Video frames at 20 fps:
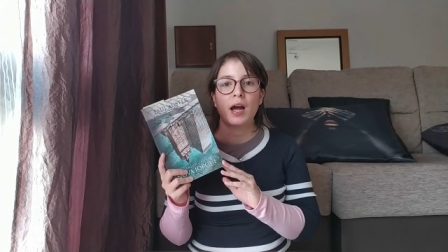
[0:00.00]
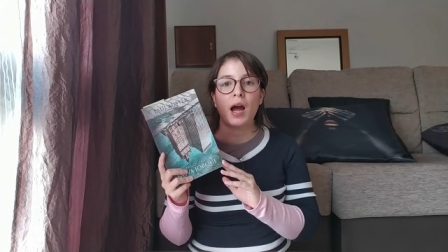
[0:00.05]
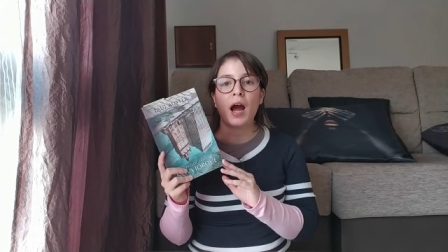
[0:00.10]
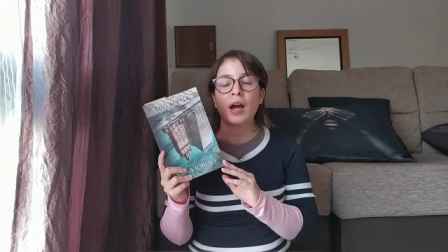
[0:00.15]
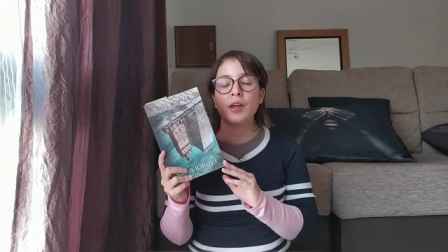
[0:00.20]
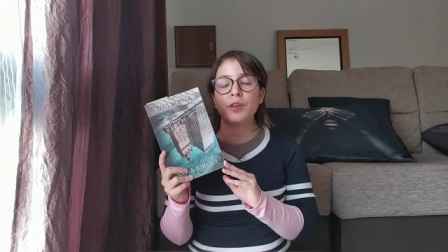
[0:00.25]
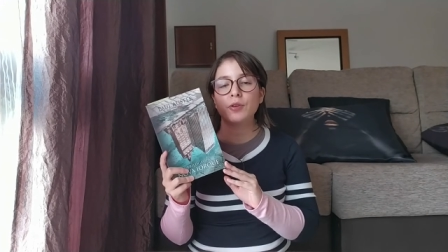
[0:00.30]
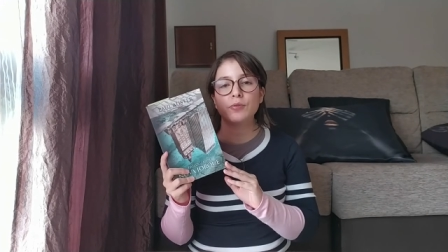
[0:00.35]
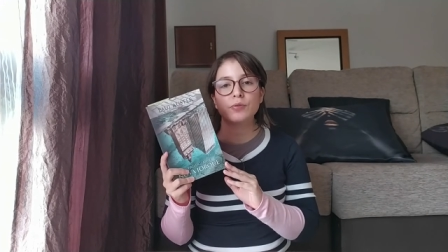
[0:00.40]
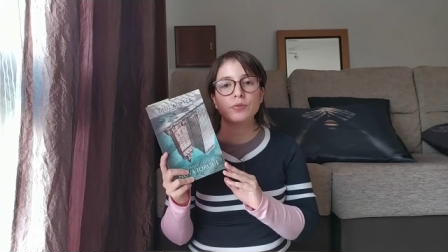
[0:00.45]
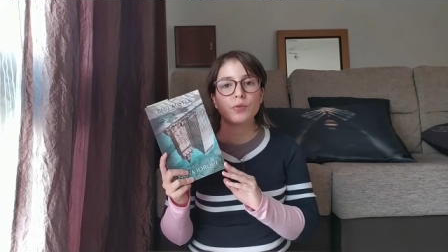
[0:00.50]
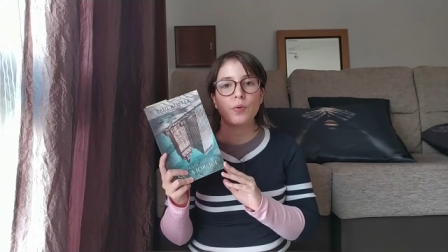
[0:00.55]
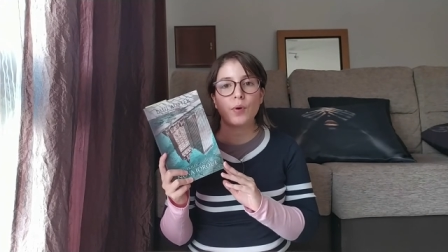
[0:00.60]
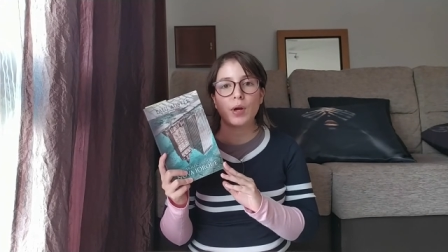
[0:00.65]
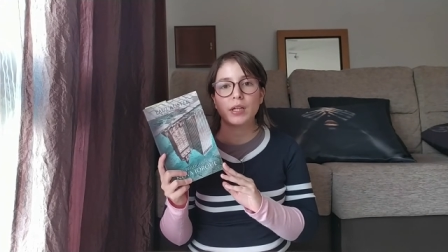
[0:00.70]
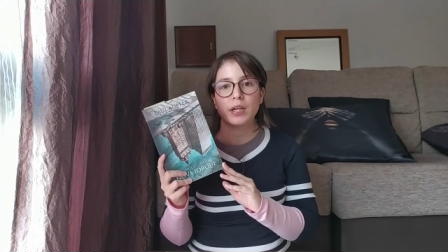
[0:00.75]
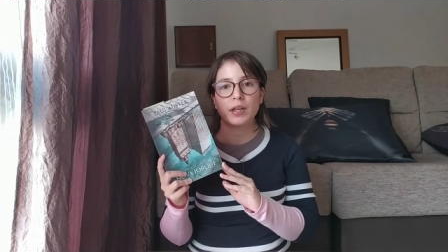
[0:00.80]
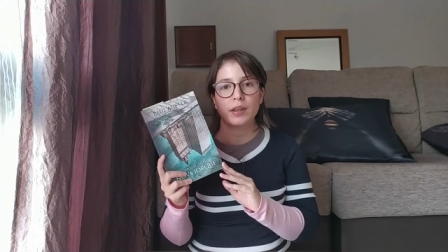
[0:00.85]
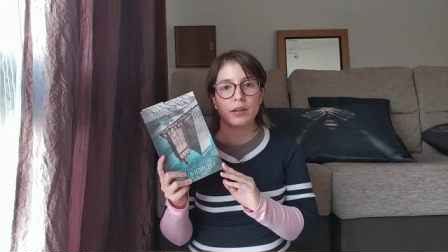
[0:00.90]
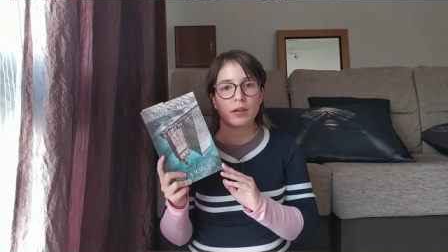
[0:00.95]
I don't know
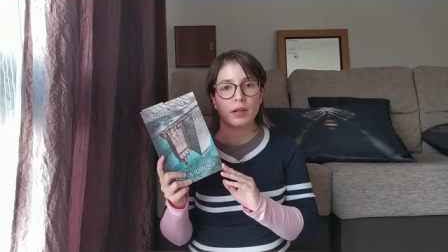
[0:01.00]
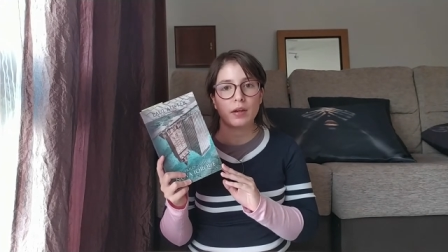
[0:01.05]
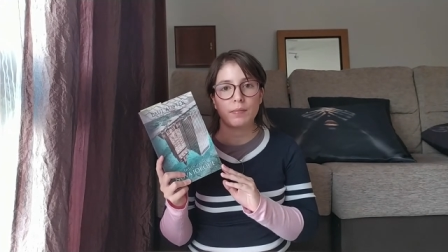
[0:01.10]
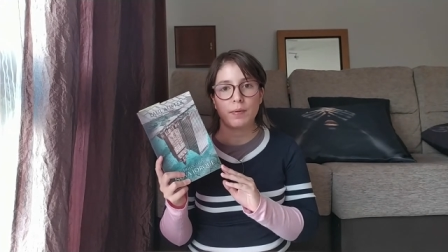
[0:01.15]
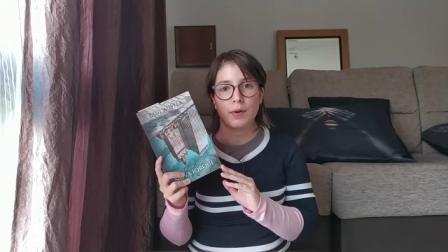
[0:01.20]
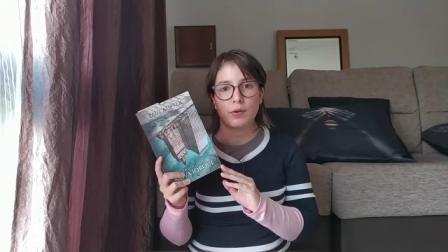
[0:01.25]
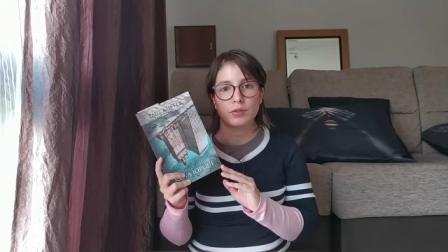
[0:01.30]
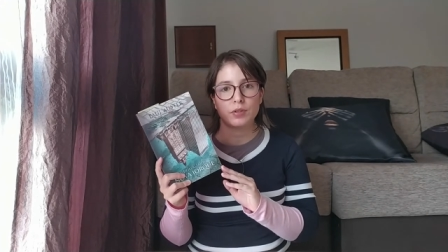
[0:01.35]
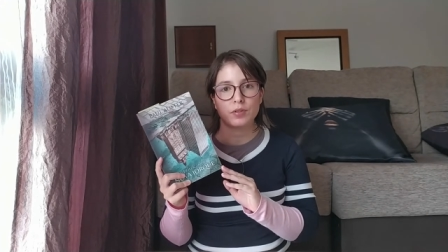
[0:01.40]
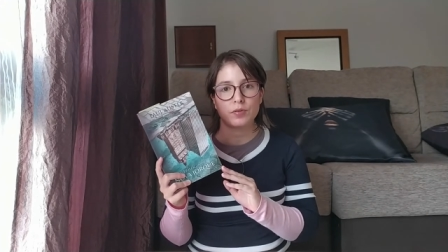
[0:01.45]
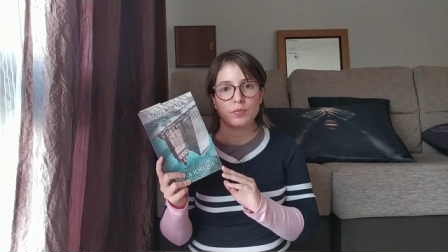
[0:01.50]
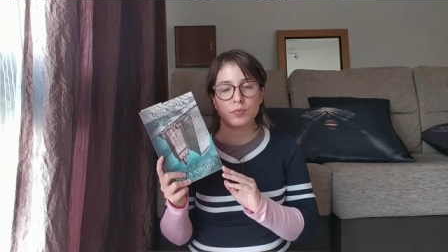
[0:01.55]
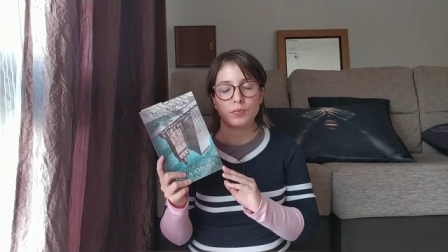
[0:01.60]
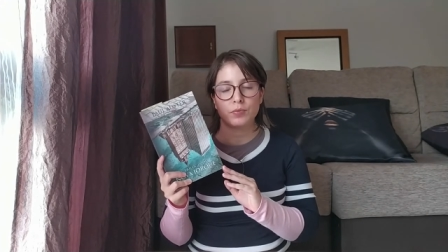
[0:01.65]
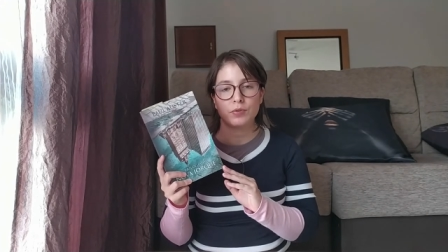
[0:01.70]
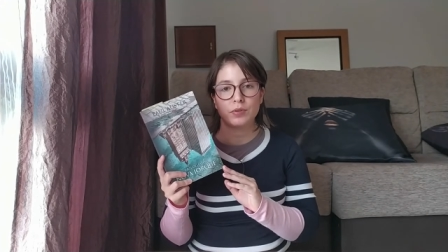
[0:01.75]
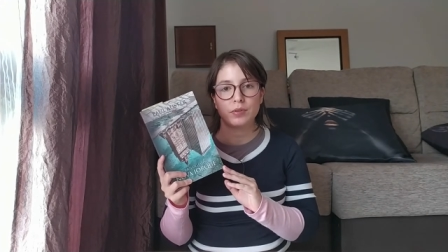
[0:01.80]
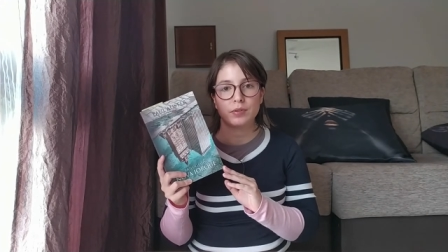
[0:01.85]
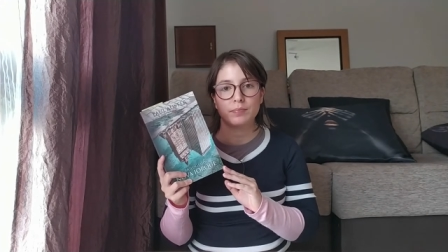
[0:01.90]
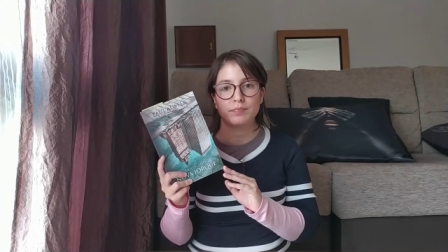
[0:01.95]
anything about this
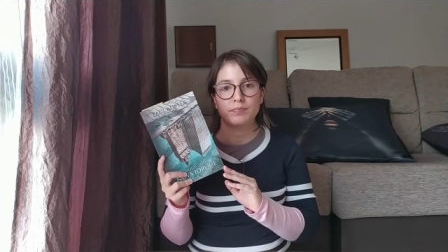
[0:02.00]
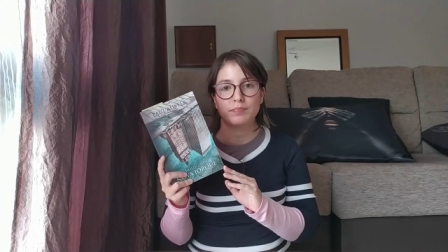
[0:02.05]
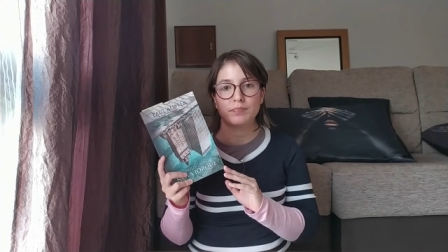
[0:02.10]
book.